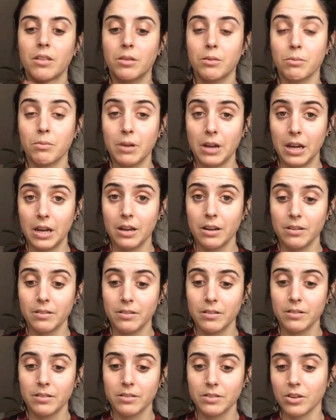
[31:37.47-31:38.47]

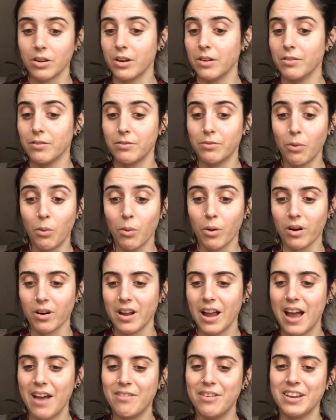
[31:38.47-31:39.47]
4,
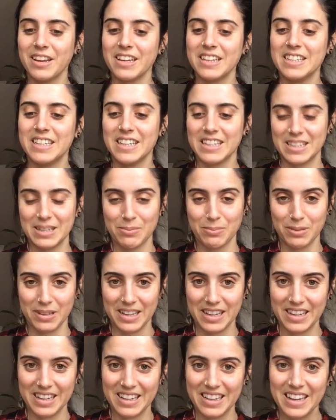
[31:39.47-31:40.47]
having a
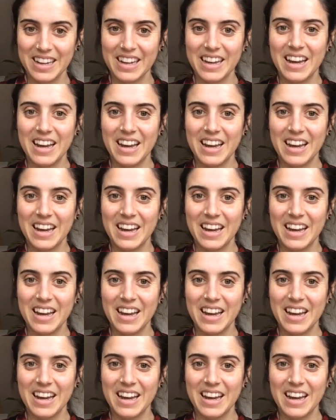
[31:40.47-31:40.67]
discipline,